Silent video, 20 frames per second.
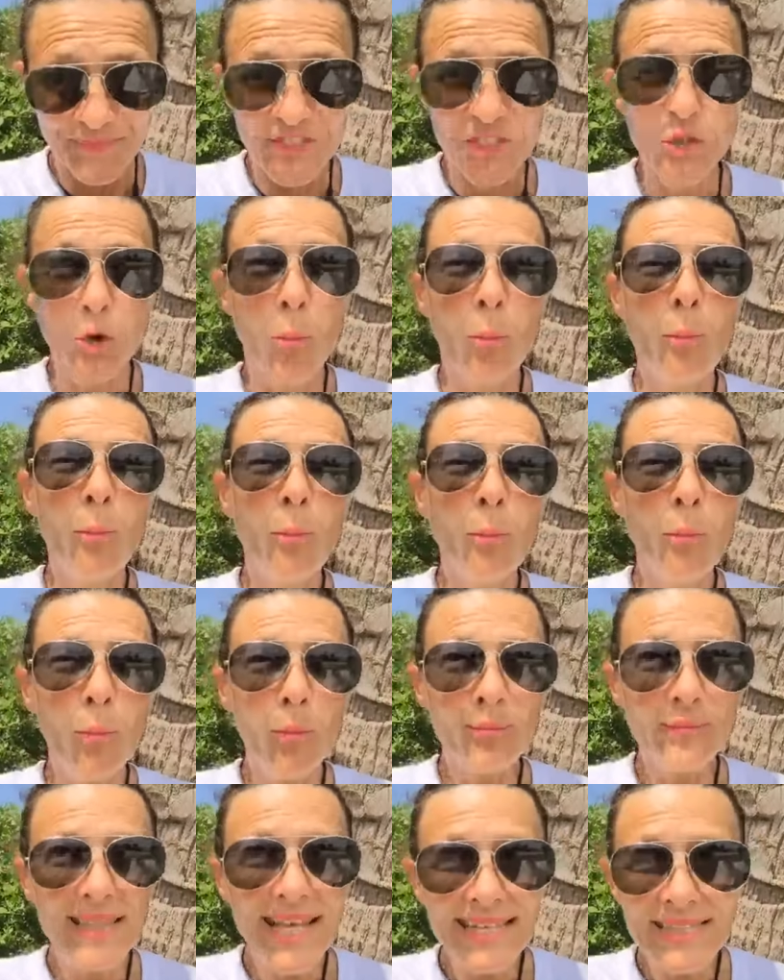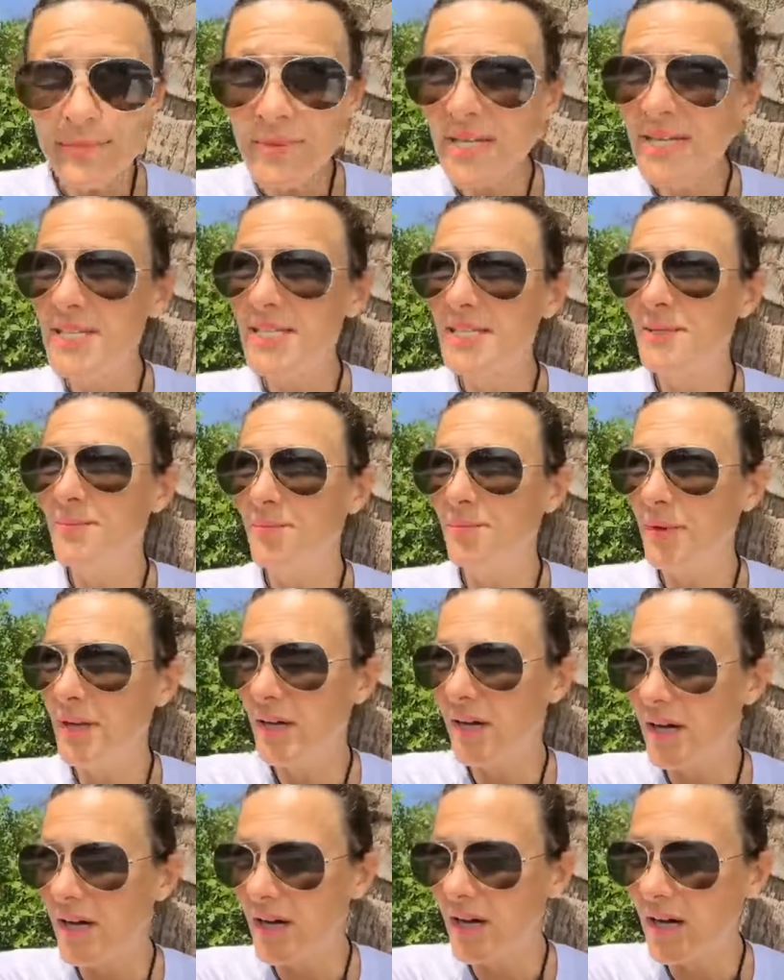So that means
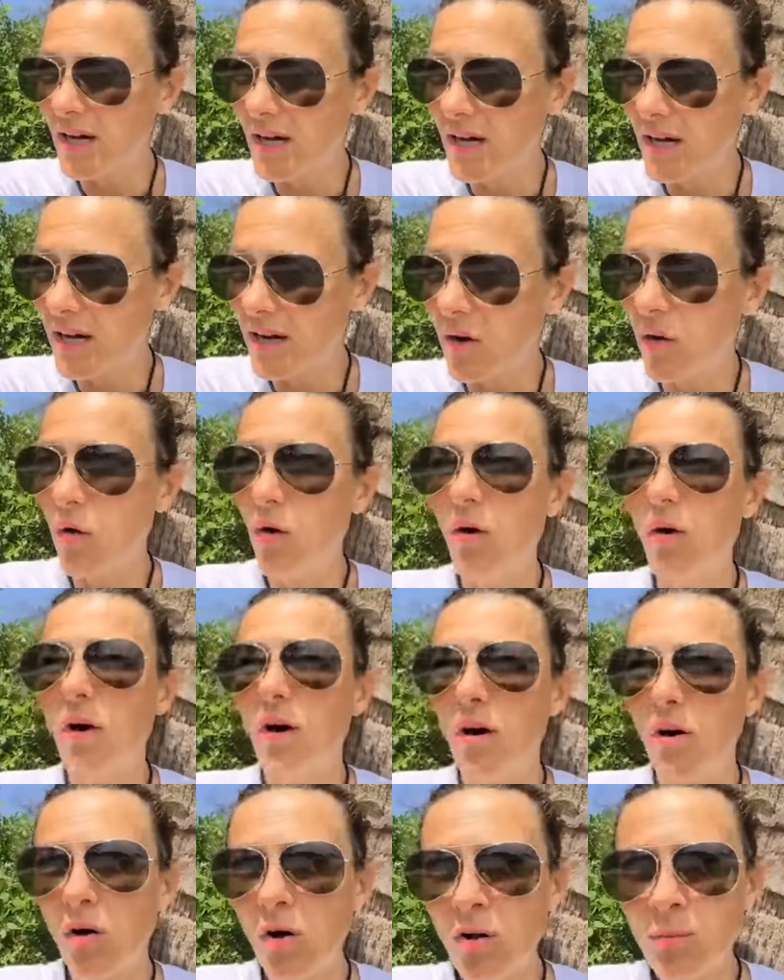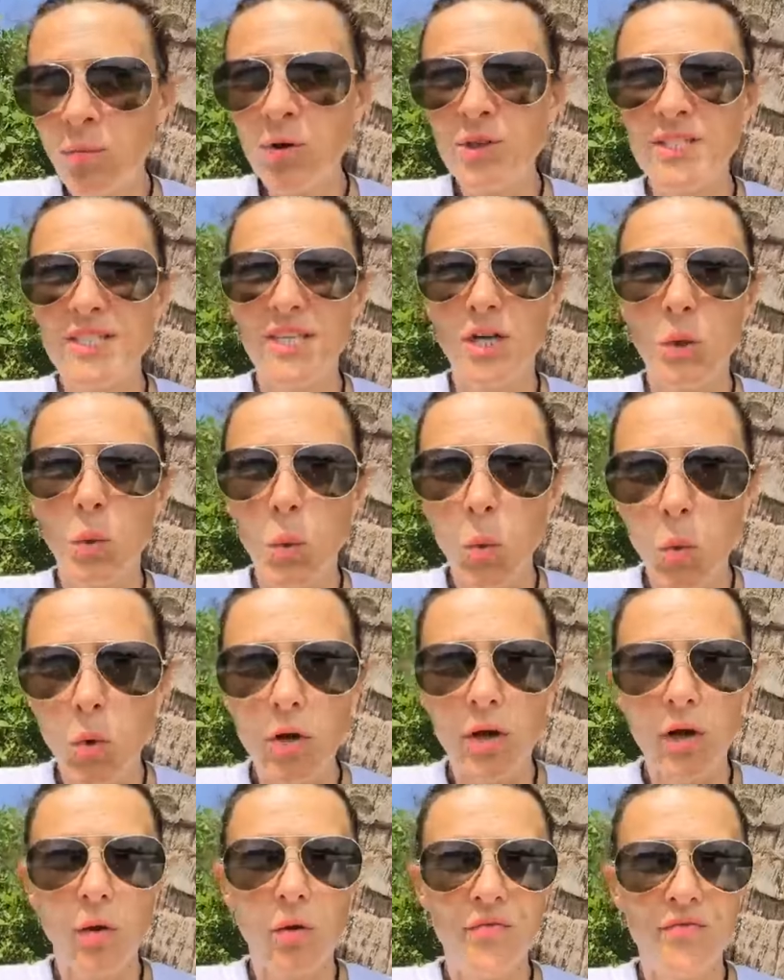almost a
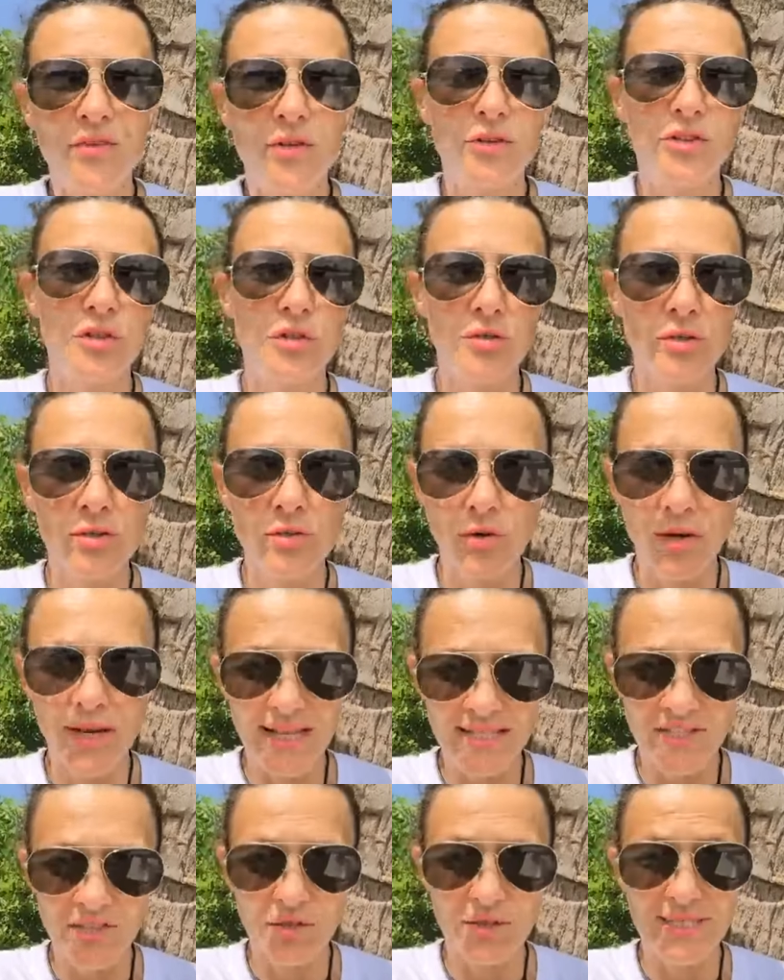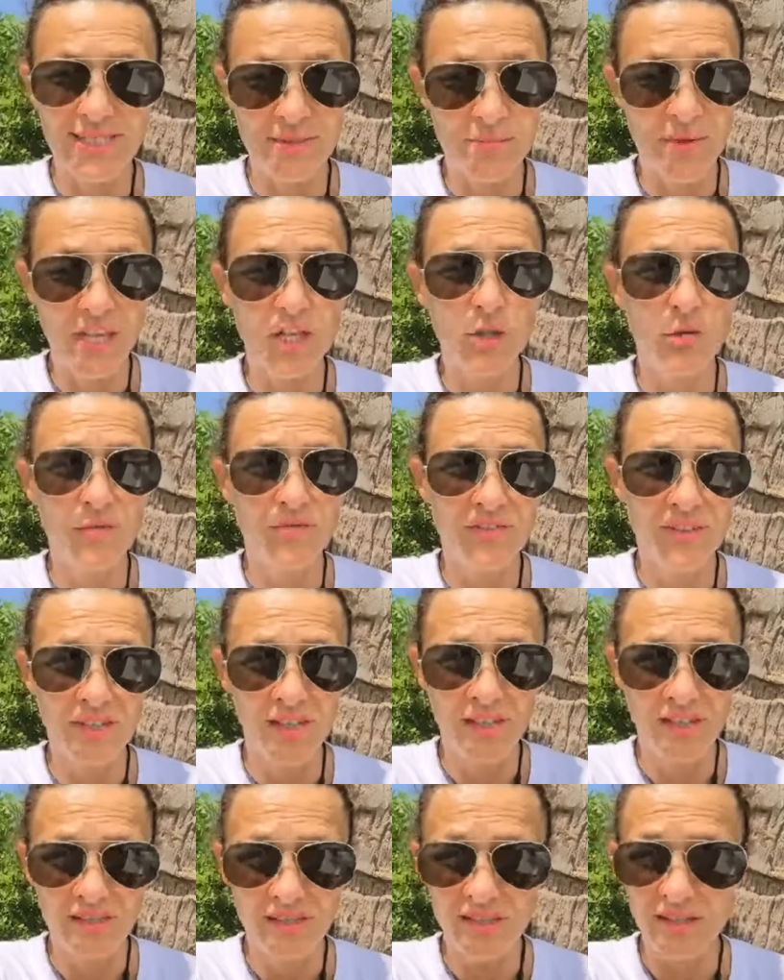quarter of your total cholesterol is made of
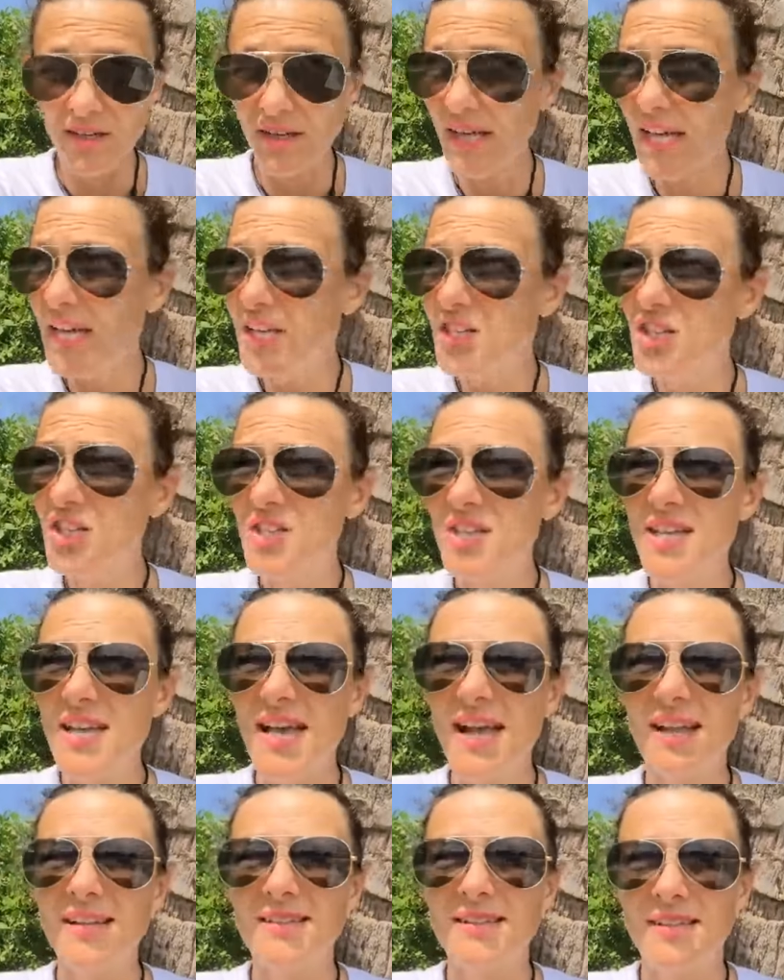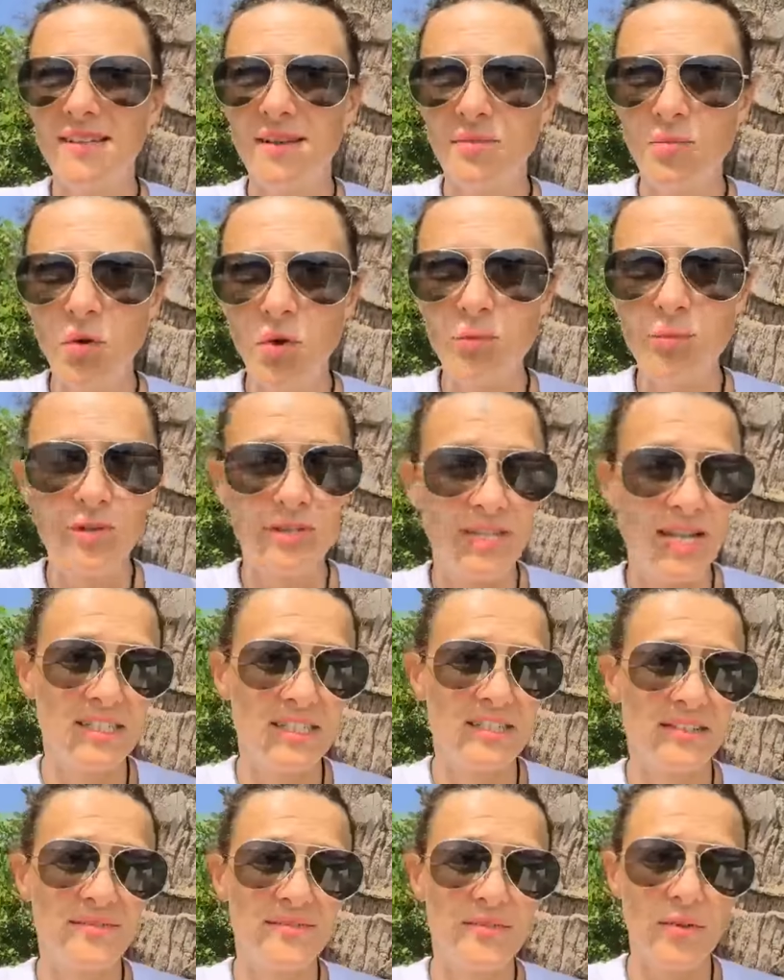the HDLs, a more
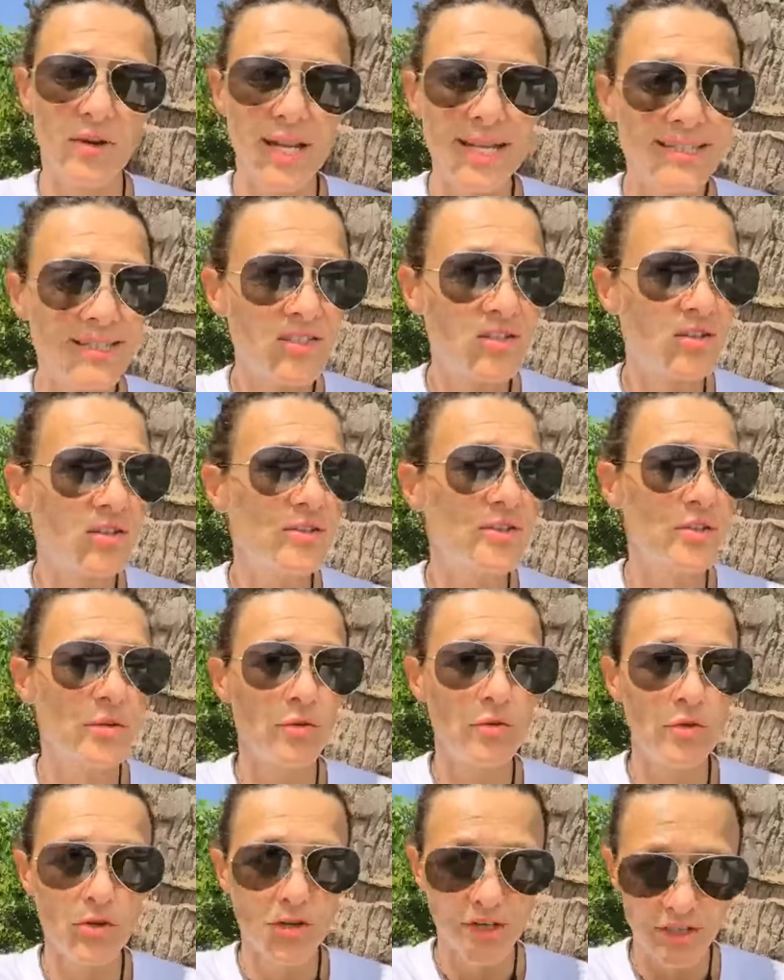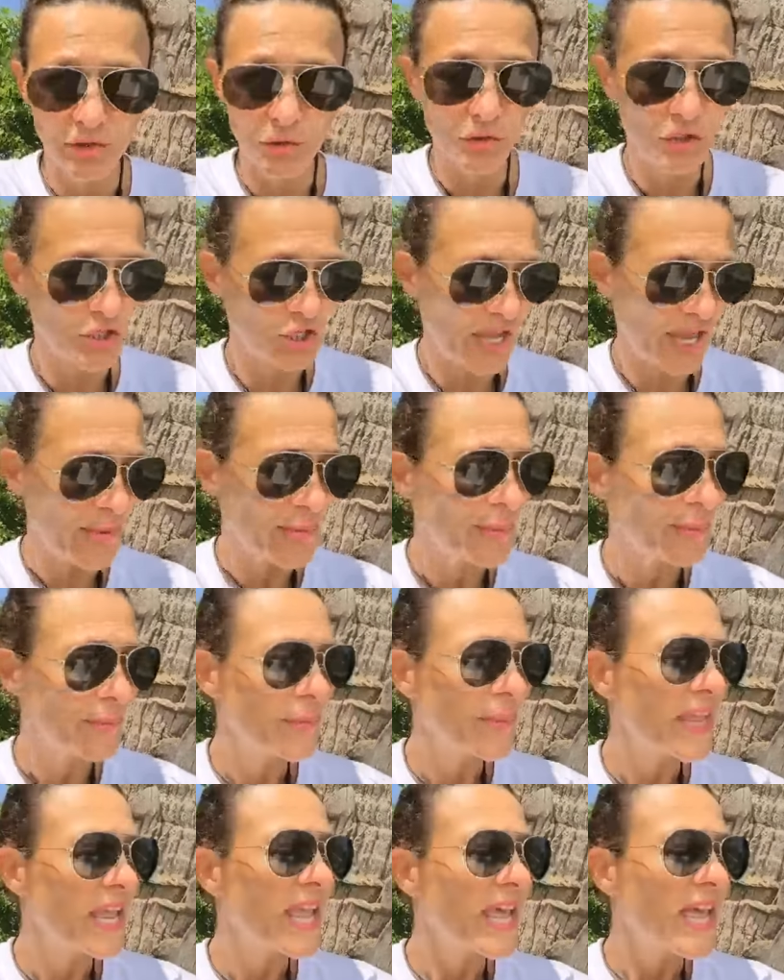protective cholesterol, so you're in good shape.
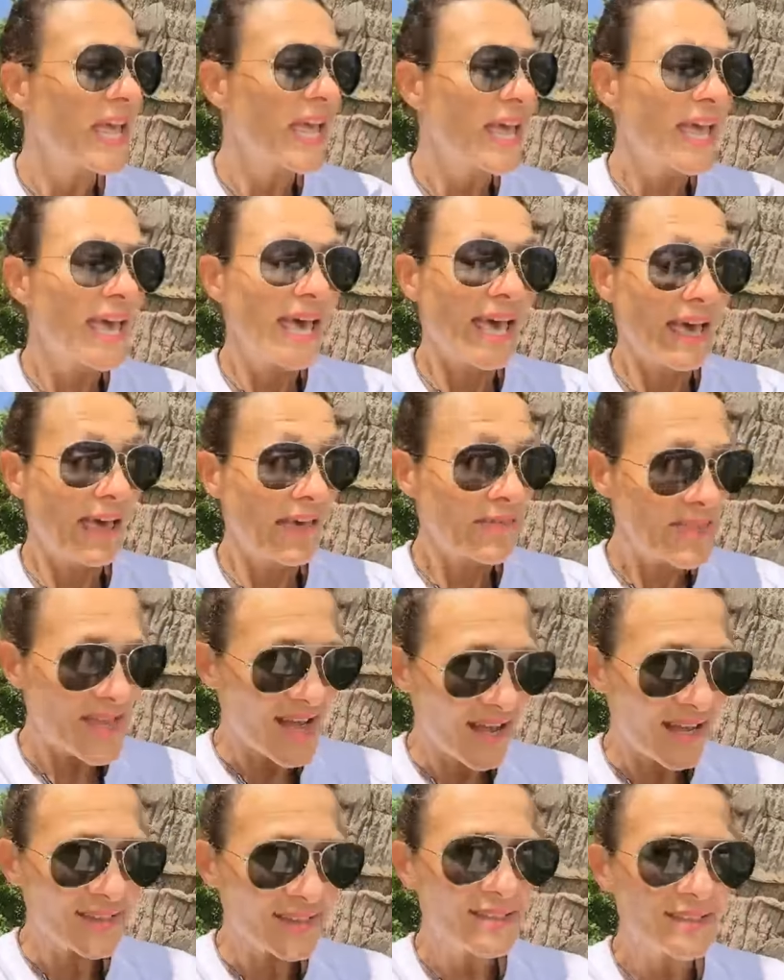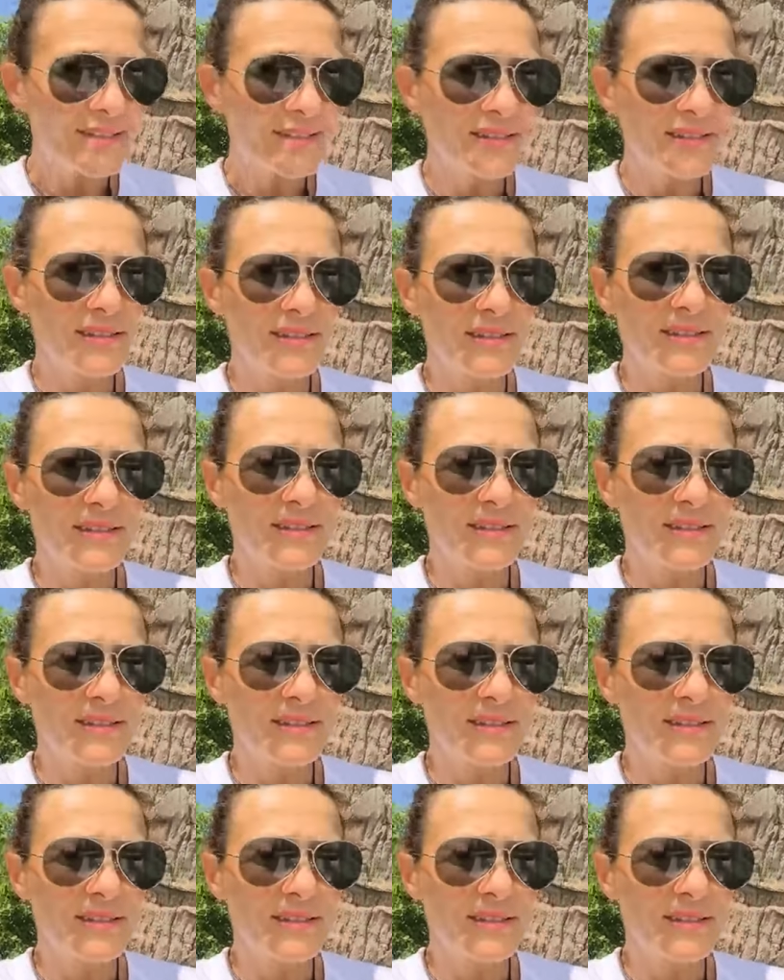And the other